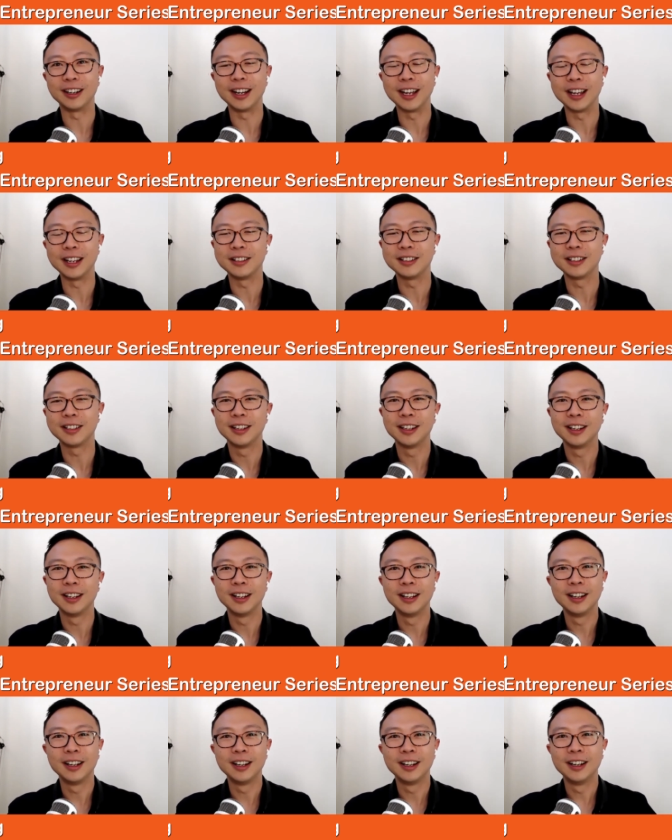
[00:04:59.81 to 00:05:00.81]
And
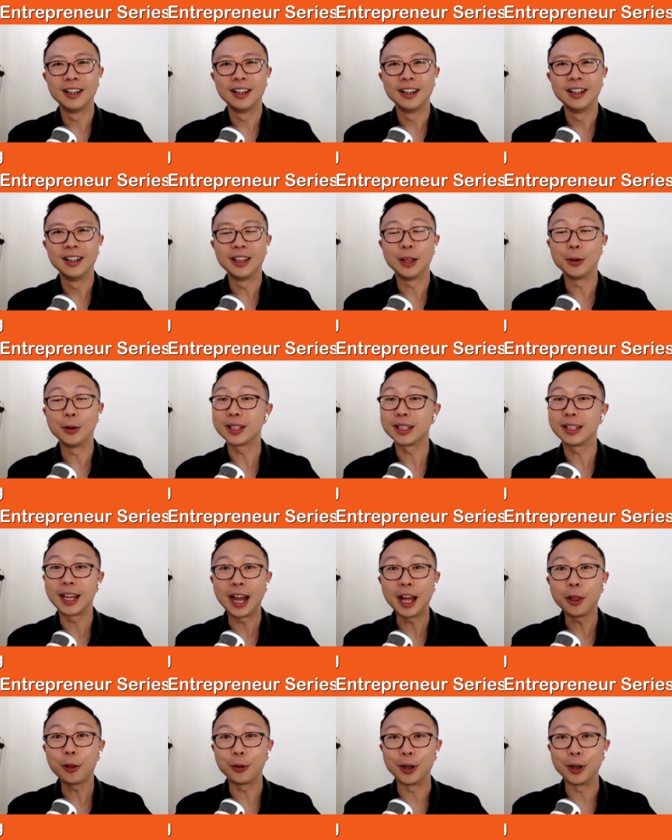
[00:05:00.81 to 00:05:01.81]
there was a
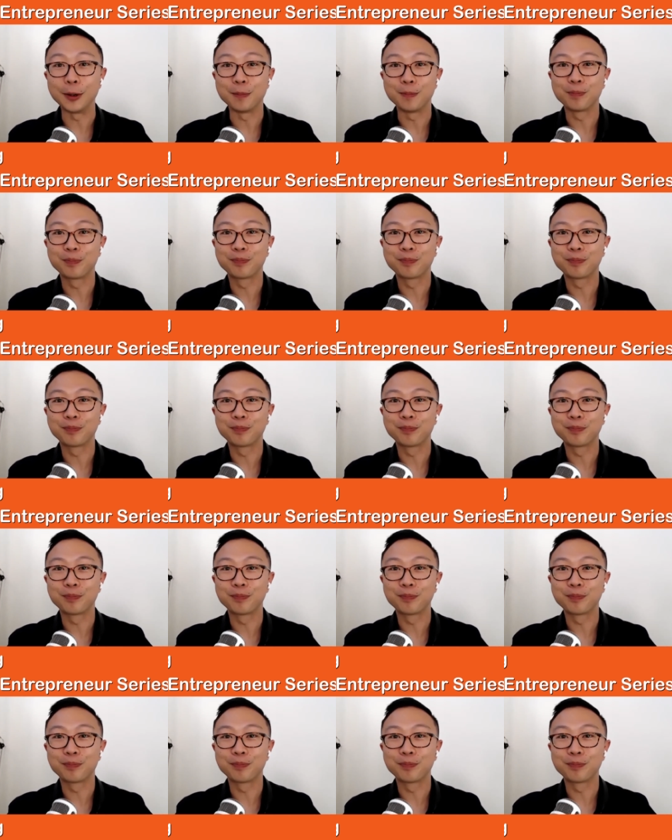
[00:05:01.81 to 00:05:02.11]
gallery.